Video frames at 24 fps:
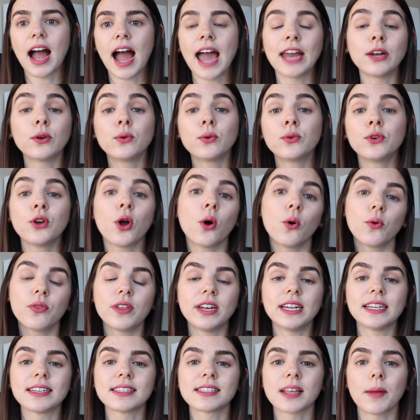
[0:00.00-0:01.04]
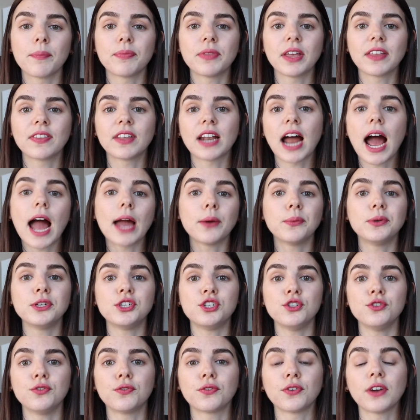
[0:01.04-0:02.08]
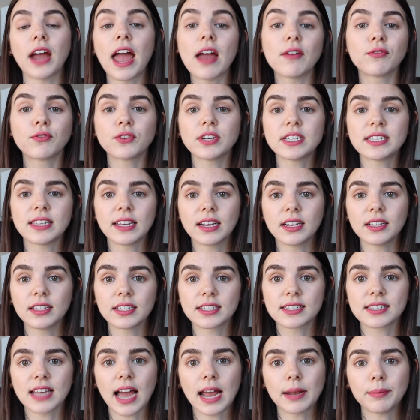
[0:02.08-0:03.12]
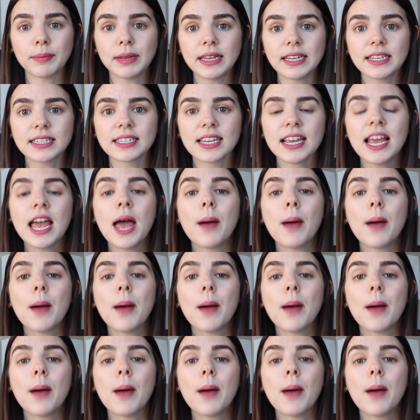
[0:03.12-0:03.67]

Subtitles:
I don't know that it's something that I would do for every single assignment,